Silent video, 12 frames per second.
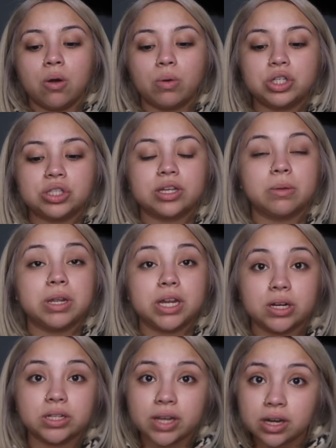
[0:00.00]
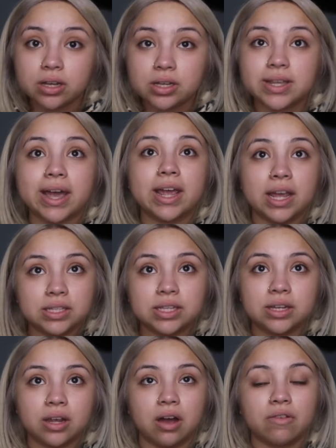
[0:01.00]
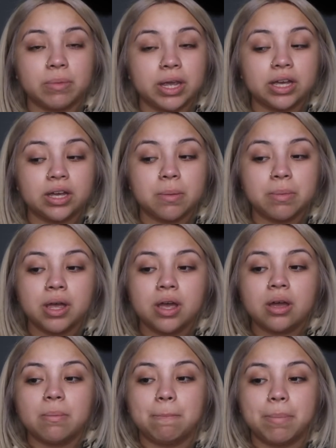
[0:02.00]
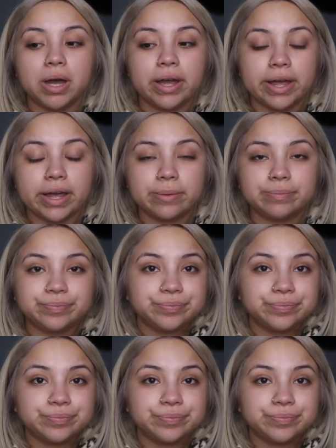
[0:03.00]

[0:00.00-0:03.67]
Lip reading: which is gonna be irritating because I hate taking off makeup, but